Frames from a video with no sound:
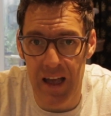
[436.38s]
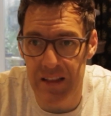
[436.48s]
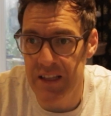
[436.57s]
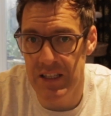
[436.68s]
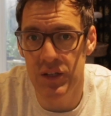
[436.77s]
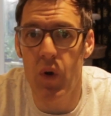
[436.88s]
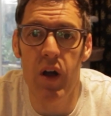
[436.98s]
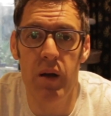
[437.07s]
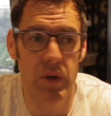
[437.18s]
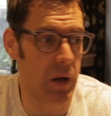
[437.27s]
And this is
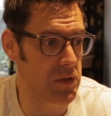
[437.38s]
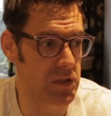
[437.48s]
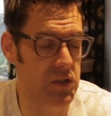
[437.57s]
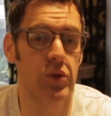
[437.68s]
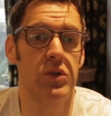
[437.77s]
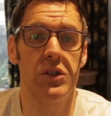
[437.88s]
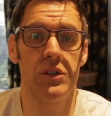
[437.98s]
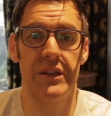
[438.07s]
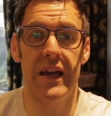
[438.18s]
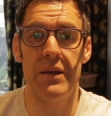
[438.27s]
why I'm coming to talk to you
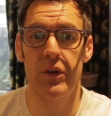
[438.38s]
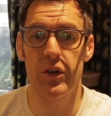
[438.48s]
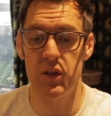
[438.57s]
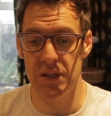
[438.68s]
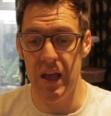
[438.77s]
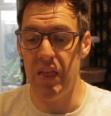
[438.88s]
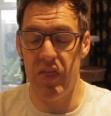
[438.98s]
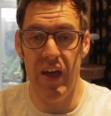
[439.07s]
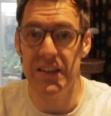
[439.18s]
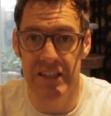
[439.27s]
today, because
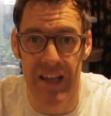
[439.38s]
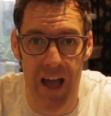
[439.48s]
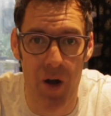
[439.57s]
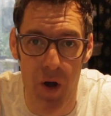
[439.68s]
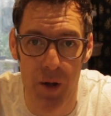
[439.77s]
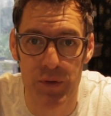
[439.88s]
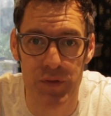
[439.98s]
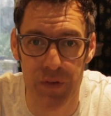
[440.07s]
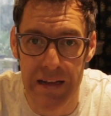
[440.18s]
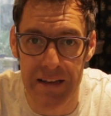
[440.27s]
that is how I
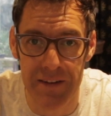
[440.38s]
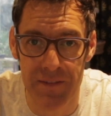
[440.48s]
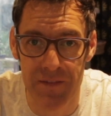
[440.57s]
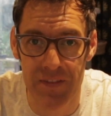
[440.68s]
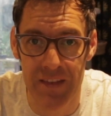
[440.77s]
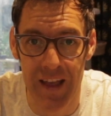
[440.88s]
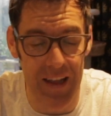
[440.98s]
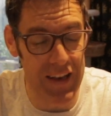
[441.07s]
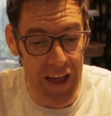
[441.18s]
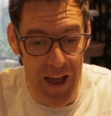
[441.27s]
was feeling.
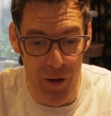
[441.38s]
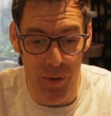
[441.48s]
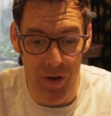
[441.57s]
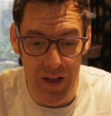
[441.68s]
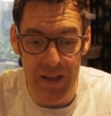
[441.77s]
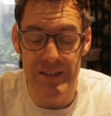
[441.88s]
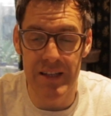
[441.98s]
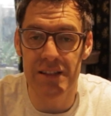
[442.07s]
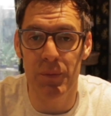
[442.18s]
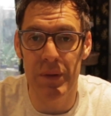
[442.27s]
And now,
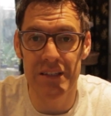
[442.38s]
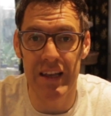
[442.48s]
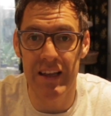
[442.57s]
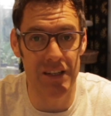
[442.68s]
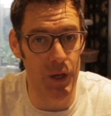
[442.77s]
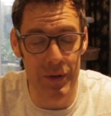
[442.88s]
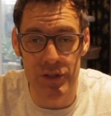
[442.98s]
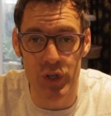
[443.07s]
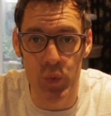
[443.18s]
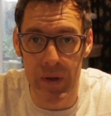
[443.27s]
since I've been taking, it's only been
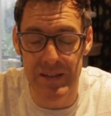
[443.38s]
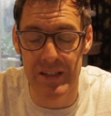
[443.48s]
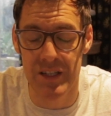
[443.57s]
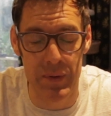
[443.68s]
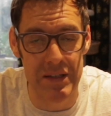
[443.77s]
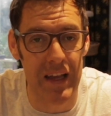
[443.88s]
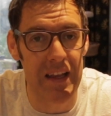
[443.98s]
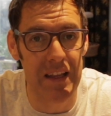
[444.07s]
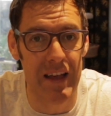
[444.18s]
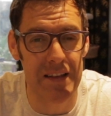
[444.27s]
2 weeks since I've been
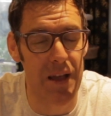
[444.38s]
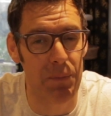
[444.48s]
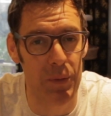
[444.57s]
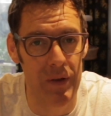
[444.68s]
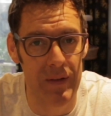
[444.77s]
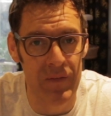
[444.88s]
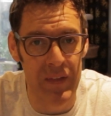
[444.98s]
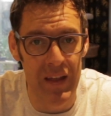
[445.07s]
taking that supplement,